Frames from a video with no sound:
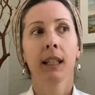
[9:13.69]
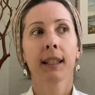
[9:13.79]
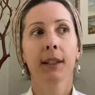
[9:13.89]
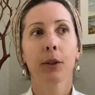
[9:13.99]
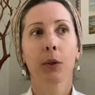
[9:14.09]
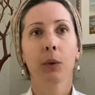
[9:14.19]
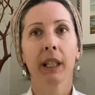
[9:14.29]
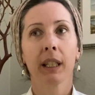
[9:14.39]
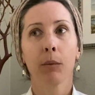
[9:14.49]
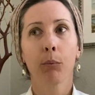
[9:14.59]
So
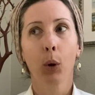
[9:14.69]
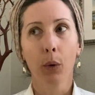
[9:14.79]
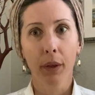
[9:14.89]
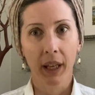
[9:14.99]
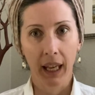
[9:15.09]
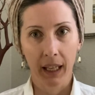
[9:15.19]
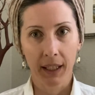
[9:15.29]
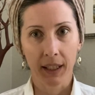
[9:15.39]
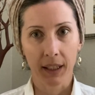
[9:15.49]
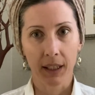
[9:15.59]
in both
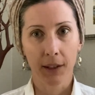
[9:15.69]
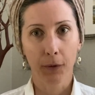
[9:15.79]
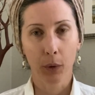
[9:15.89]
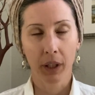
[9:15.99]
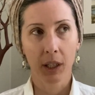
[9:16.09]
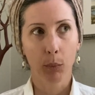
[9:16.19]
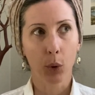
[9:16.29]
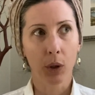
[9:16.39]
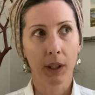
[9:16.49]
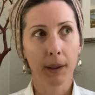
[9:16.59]
cases for these
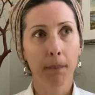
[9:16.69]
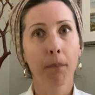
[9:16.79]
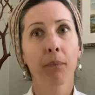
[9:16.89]
books,